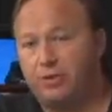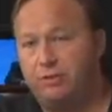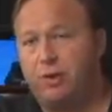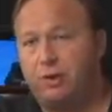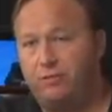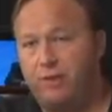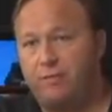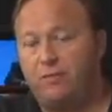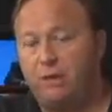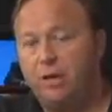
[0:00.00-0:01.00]

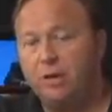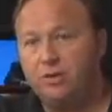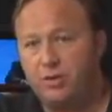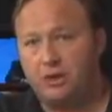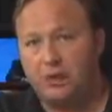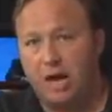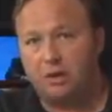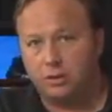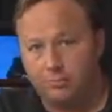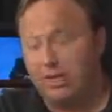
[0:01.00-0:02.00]

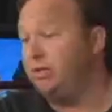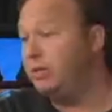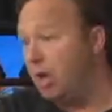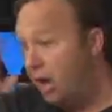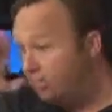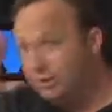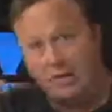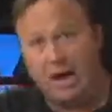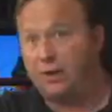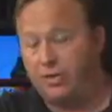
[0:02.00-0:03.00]
$256 a piece. He's
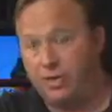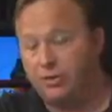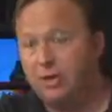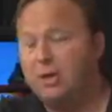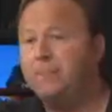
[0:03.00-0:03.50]
almost out of these.